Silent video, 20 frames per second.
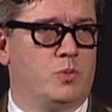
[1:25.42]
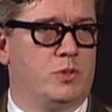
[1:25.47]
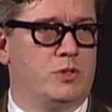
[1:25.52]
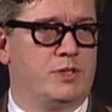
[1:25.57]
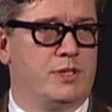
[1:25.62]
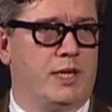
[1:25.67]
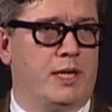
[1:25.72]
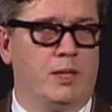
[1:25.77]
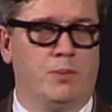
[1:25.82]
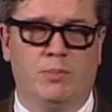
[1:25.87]
were
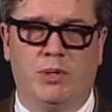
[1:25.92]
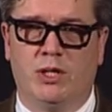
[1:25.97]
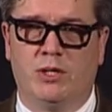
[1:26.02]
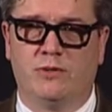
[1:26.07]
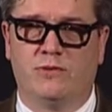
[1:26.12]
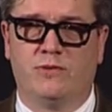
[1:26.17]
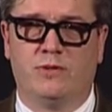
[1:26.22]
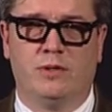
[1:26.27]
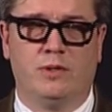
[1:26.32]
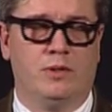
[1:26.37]
saying
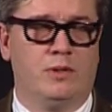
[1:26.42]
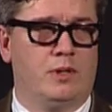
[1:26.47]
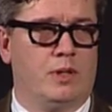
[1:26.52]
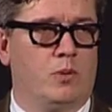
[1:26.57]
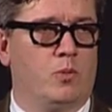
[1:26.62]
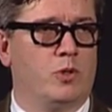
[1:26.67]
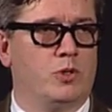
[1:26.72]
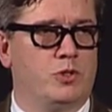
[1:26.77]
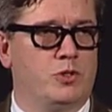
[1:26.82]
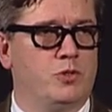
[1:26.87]
because there
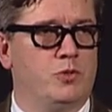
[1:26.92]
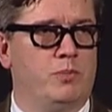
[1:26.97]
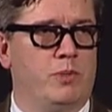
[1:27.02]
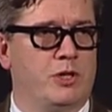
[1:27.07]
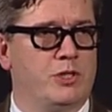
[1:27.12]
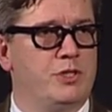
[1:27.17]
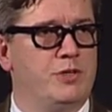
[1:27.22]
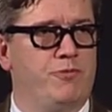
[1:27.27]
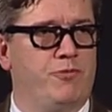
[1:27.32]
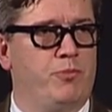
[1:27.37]
were too
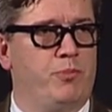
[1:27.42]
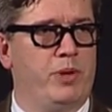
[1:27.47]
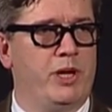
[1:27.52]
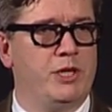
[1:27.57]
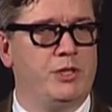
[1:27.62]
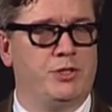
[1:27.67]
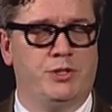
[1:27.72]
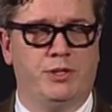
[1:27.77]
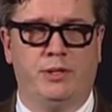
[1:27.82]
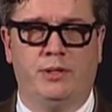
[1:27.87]
much
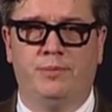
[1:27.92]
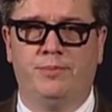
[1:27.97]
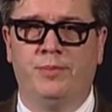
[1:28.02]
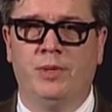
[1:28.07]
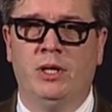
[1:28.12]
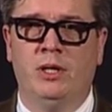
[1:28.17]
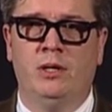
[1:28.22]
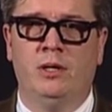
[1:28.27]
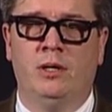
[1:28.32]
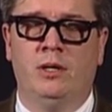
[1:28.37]
information.
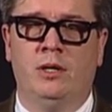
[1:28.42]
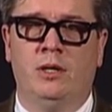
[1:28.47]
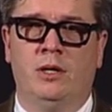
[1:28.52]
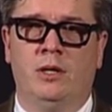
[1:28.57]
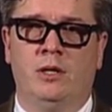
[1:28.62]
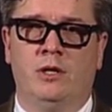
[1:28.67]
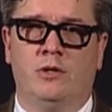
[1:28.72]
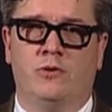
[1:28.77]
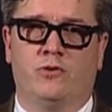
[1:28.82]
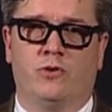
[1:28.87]

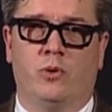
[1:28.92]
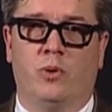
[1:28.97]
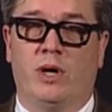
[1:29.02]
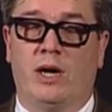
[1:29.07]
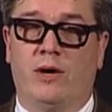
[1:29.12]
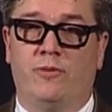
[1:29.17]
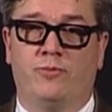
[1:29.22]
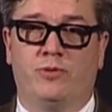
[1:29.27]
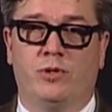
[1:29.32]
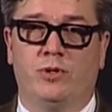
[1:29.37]
So
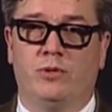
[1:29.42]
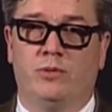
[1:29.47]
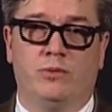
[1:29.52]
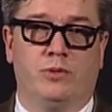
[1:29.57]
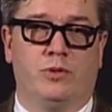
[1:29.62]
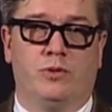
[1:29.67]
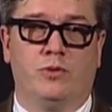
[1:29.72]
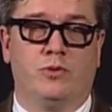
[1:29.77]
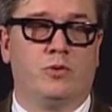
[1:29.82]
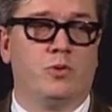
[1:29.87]
after
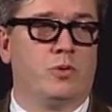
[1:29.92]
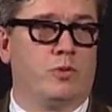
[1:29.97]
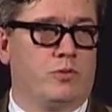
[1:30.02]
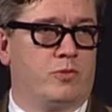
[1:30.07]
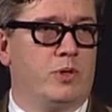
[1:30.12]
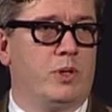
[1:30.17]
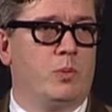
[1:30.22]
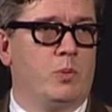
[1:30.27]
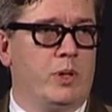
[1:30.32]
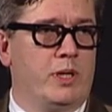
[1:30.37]
2 or
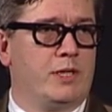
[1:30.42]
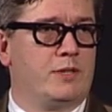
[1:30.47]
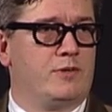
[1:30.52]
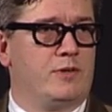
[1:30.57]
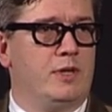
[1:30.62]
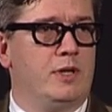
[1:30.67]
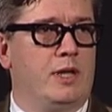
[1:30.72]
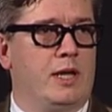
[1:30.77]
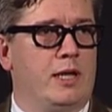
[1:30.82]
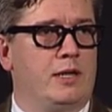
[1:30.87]
3 weeks
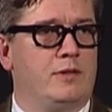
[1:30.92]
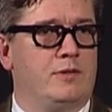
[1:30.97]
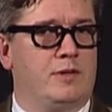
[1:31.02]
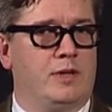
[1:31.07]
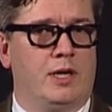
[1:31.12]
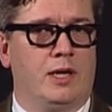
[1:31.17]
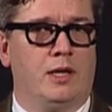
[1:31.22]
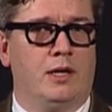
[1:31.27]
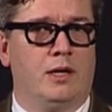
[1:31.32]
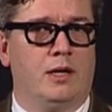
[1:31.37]
in
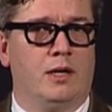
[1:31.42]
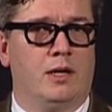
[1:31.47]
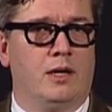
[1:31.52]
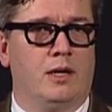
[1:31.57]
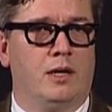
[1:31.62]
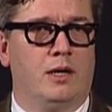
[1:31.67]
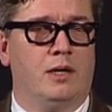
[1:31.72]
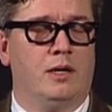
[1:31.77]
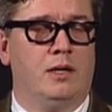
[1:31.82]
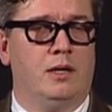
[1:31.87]
editing,
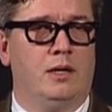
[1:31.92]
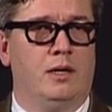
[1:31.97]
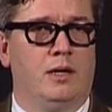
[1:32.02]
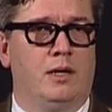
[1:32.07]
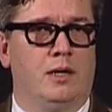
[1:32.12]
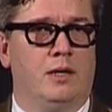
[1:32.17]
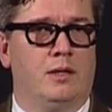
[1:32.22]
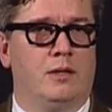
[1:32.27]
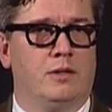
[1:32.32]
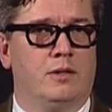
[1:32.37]

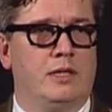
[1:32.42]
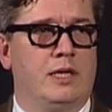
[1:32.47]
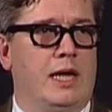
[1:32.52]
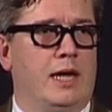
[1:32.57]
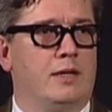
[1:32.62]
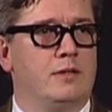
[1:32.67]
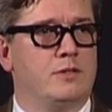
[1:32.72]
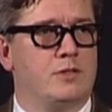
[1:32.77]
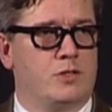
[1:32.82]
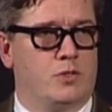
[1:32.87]
the
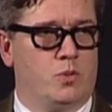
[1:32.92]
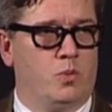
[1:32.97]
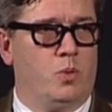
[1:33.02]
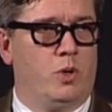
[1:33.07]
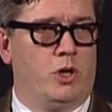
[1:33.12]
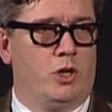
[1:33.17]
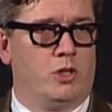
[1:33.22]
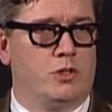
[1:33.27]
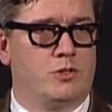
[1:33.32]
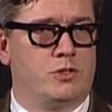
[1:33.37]
answer
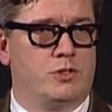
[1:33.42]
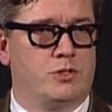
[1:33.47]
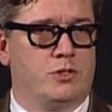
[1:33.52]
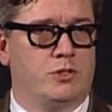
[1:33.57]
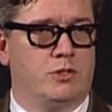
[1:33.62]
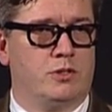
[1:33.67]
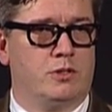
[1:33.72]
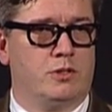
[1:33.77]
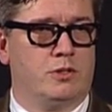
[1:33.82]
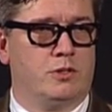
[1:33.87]
was
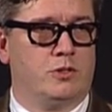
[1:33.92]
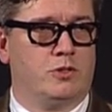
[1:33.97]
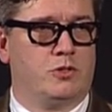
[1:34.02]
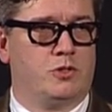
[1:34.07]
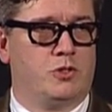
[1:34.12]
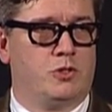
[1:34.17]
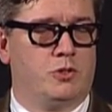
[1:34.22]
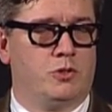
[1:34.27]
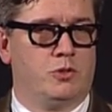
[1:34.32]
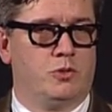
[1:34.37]

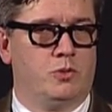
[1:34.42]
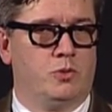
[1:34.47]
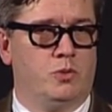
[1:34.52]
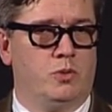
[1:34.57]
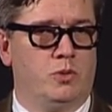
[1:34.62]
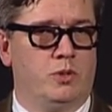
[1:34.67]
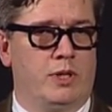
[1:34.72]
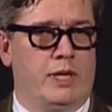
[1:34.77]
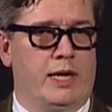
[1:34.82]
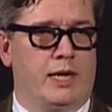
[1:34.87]
to
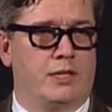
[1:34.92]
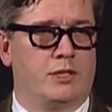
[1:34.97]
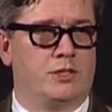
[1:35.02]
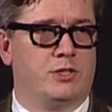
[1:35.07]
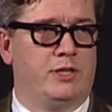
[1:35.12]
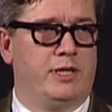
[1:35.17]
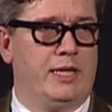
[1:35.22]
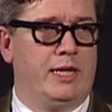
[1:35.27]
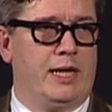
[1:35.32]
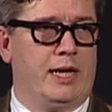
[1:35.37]

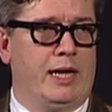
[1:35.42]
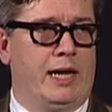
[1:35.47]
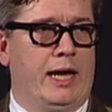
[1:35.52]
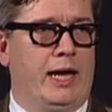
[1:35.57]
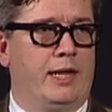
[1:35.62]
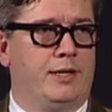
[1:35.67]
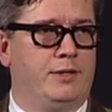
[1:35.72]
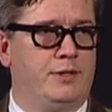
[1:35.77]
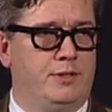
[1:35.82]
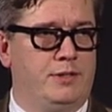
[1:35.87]
actually
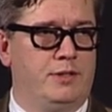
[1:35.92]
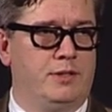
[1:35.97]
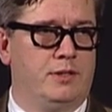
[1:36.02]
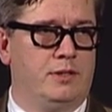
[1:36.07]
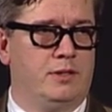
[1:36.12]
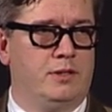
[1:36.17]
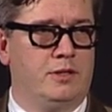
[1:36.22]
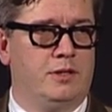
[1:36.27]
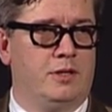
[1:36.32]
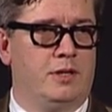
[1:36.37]
add
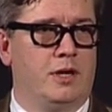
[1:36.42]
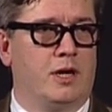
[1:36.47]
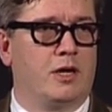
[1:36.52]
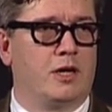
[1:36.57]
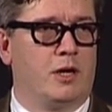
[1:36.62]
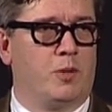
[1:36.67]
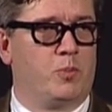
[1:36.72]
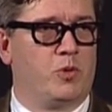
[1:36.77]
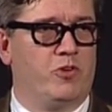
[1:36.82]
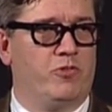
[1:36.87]
a
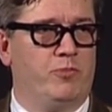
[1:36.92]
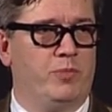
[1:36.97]
couple of